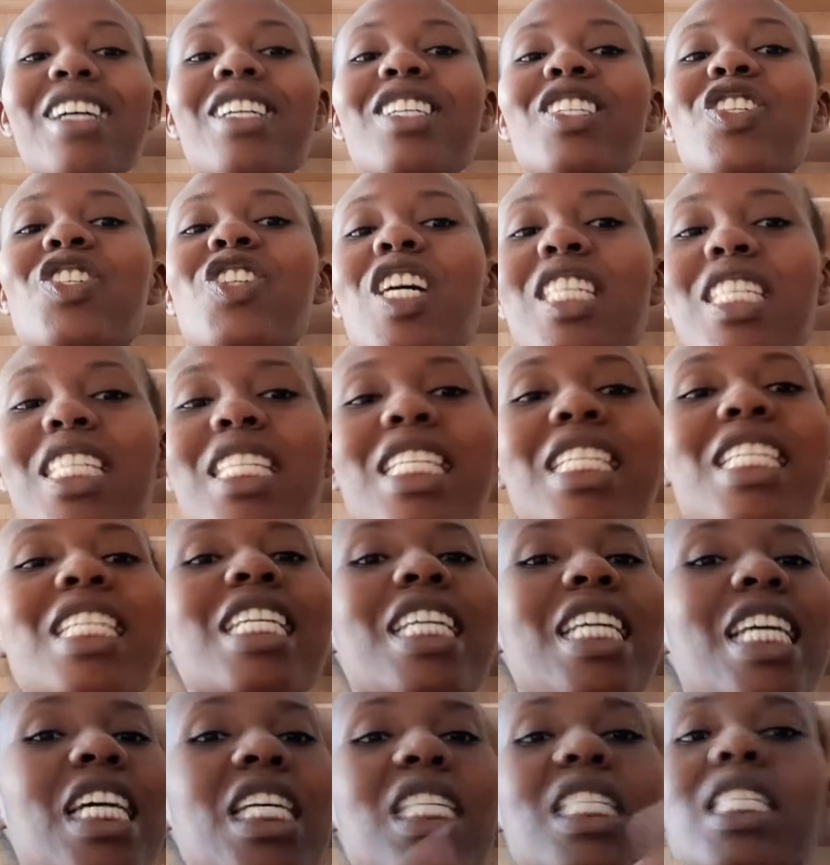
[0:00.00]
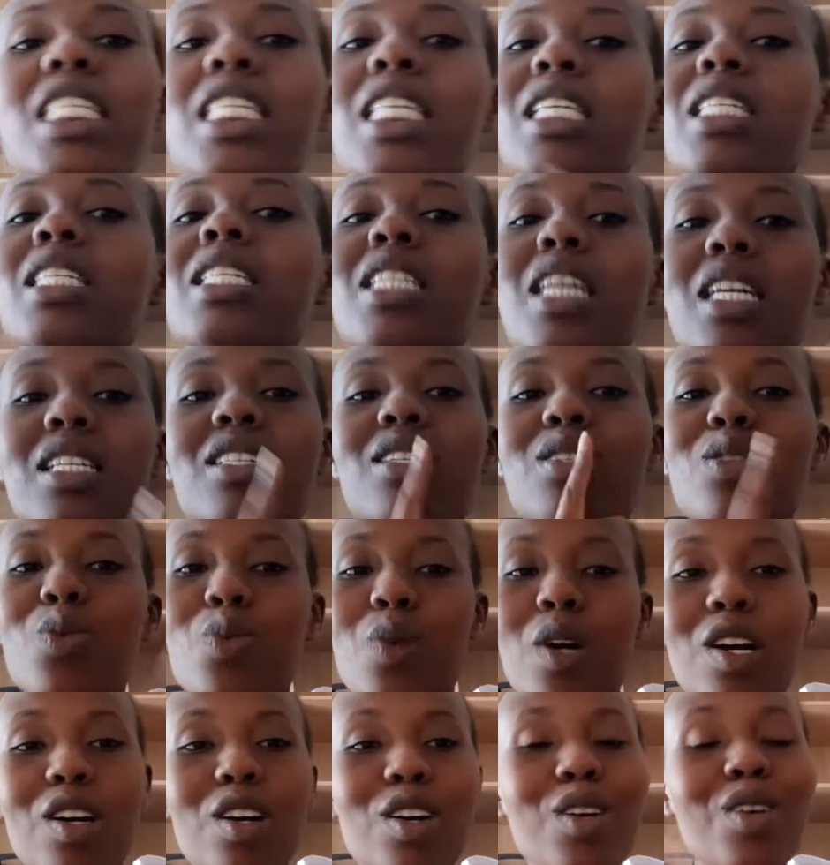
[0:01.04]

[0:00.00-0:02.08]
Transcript: just in case this doesn't work.